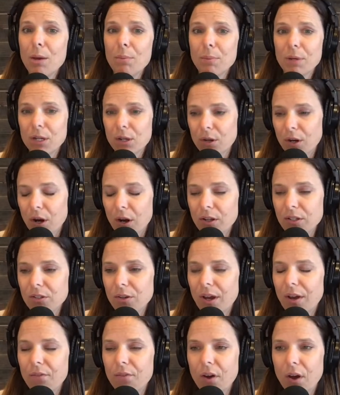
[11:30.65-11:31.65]
but you could
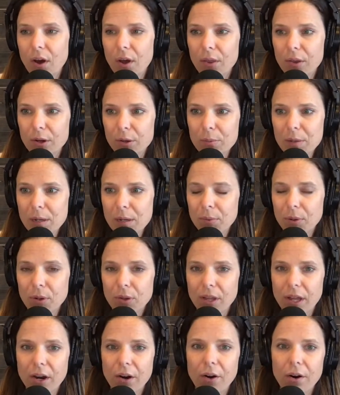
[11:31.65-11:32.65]
also have other people
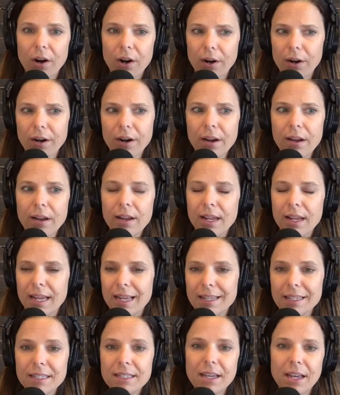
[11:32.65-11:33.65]
that are
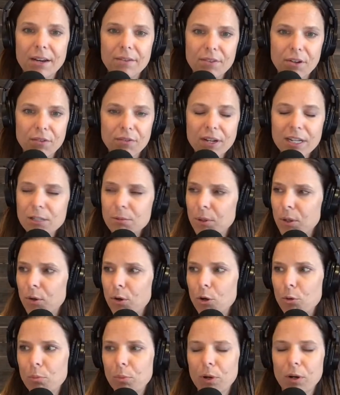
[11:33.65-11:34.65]
inside of your Facebook
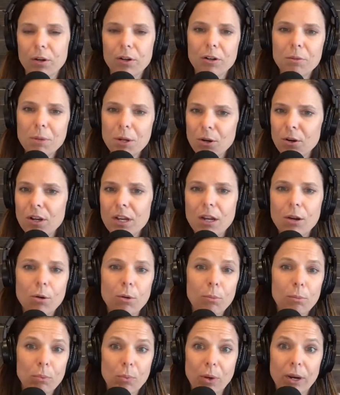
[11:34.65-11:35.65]
group or community
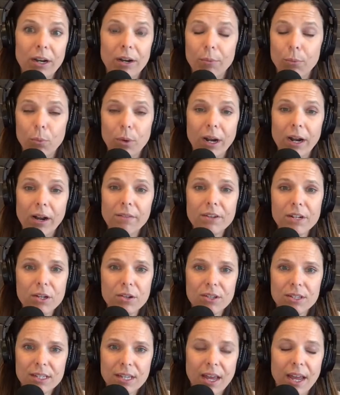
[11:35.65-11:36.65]
group, whatever, wherever you
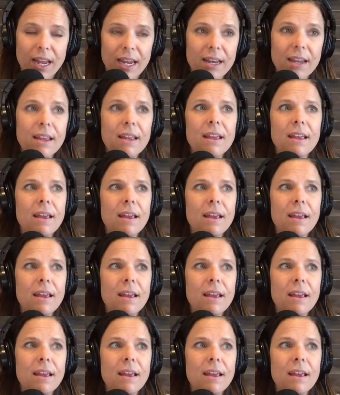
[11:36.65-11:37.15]
decide,